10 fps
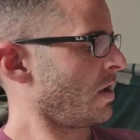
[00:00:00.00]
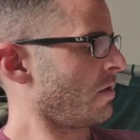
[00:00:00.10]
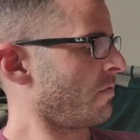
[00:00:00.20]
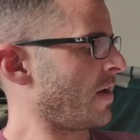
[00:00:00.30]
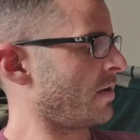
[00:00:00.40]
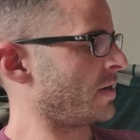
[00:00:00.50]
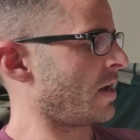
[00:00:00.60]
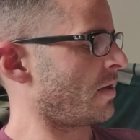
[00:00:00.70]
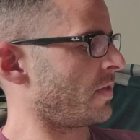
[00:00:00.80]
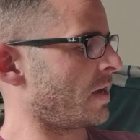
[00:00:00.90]
I found
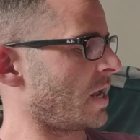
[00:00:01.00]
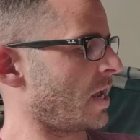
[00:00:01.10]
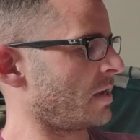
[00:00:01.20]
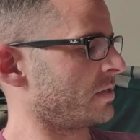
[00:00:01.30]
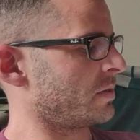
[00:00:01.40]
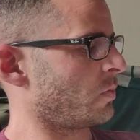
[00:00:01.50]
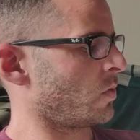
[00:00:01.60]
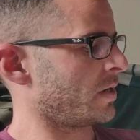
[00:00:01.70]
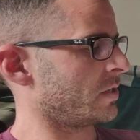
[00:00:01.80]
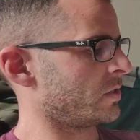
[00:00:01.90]
out that a sub
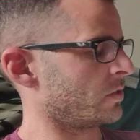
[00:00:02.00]
1 is